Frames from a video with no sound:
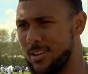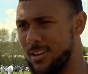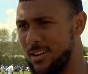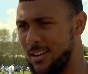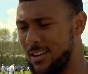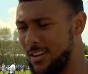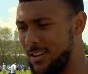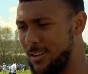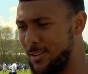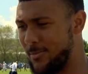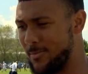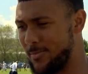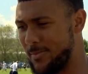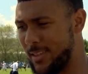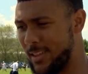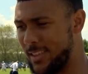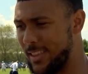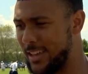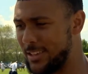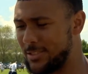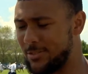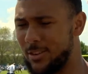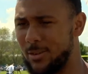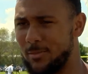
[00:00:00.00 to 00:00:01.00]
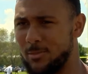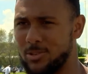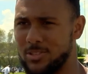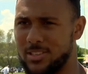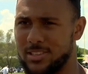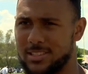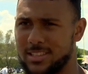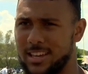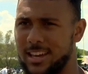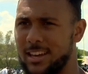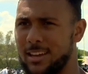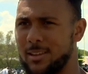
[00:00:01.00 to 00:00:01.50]
Um, and that's what I'm most
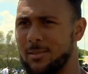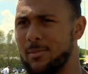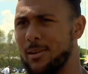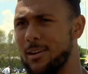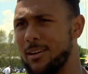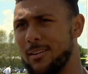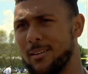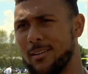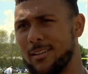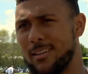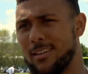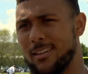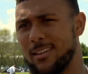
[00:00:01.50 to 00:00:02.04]
excited about.